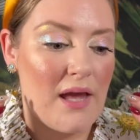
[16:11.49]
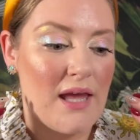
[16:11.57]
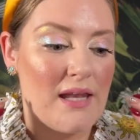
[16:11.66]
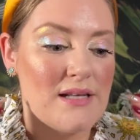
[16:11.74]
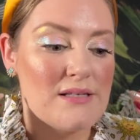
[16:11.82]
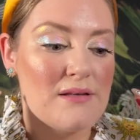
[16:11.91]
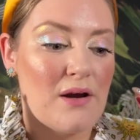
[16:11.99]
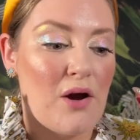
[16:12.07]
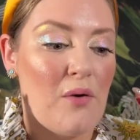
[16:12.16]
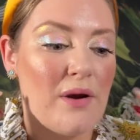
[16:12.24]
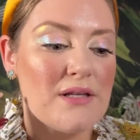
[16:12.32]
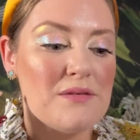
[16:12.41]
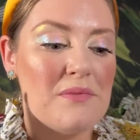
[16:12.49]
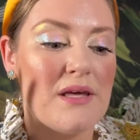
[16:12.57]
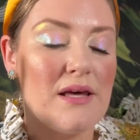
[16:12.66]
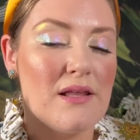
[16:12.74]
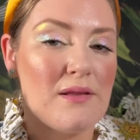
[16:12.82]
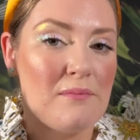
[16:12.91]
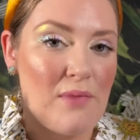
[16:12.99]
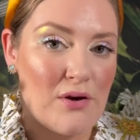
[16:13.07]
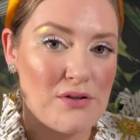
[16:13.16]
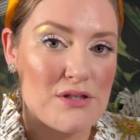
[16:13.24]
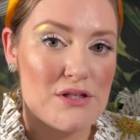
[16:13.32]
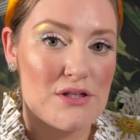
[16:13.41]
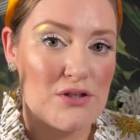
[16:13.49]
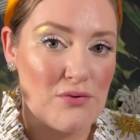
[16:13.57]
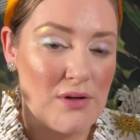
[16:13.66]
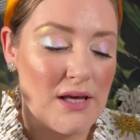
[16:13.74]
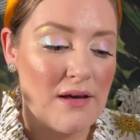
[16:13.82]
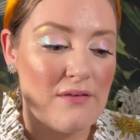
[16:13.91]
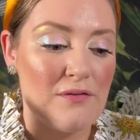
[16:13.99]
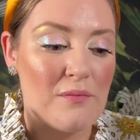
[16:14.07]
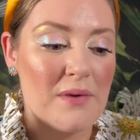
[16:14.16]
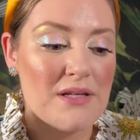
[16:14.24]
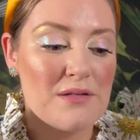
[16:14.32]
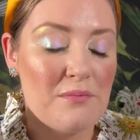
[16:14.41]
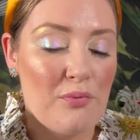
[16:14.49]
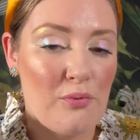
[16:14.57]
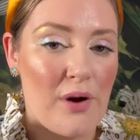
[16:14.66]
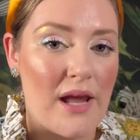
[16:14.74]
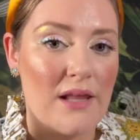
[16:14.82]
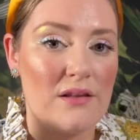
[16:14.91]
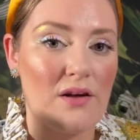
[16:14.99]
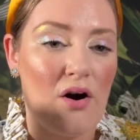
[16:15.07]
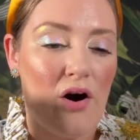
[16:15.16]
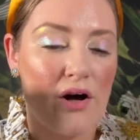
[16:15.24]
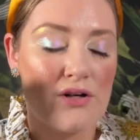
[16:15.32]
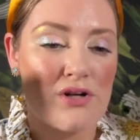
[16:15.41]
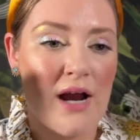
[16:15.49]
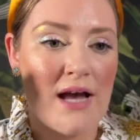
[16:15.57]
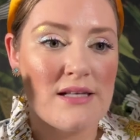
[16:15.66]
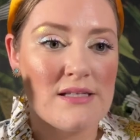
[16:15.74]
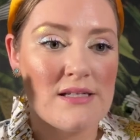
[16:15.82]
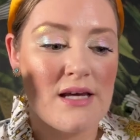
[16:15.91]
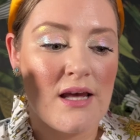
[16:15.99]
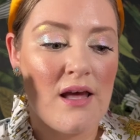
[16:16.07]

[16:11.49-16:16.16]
it is going to be the most suiting for me to bring the contrast